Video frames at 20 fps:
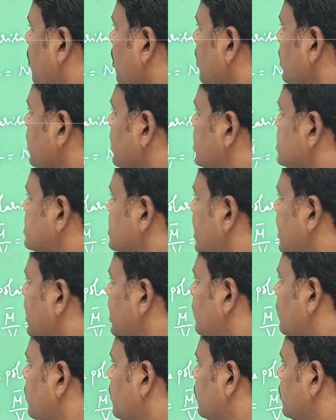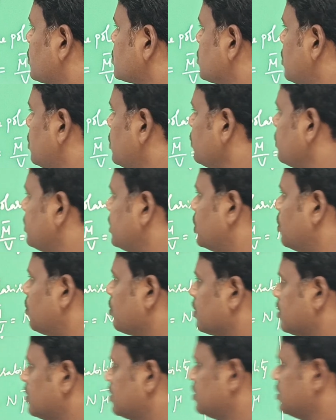bar is directly proportional to E
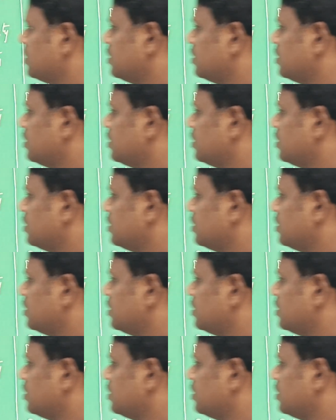local.